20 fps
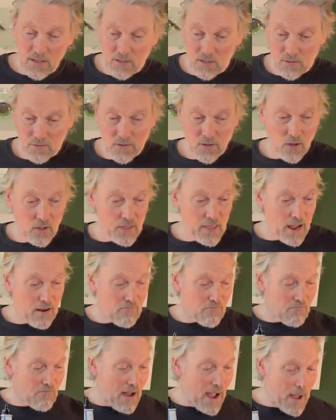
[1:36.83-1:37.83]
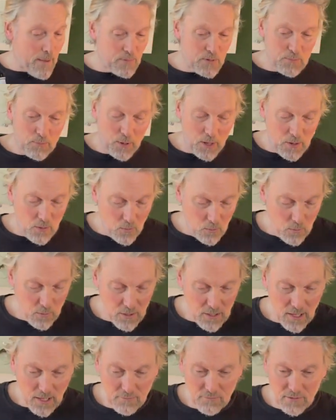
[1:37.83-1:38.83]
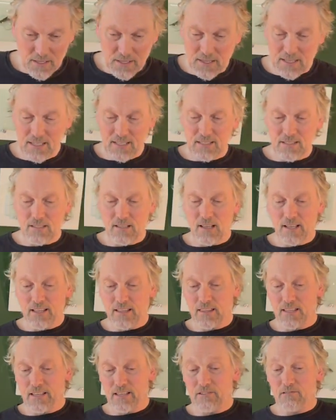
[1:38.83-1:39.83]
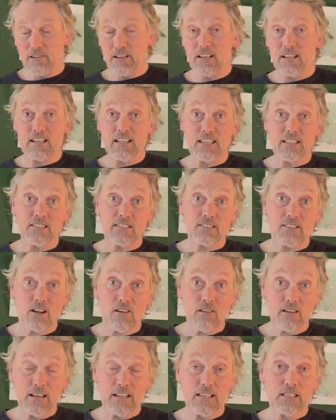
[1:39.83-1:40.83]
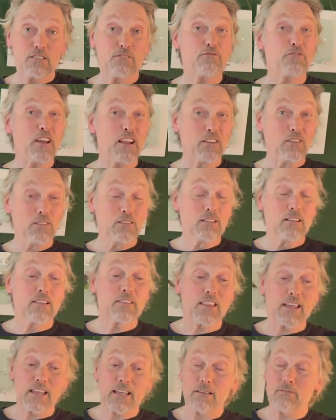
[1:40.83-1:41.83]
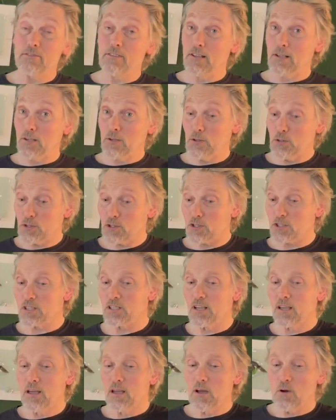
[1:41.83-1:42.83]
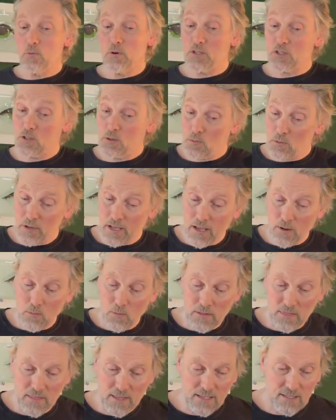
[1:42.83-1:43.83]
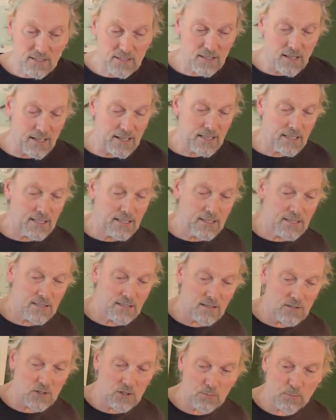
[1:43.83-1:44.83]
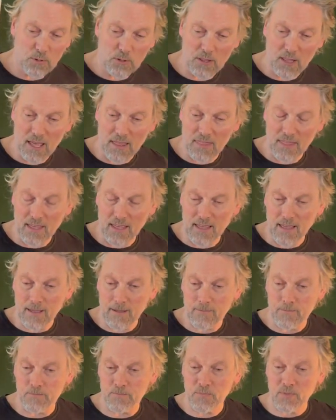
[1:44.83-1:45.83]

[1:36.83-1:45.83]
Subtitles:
you've got that wrapped by all the lovely things like the green anise, star anise, fennel. They give the louche, which you will get with this slightly. So I'll just put that there.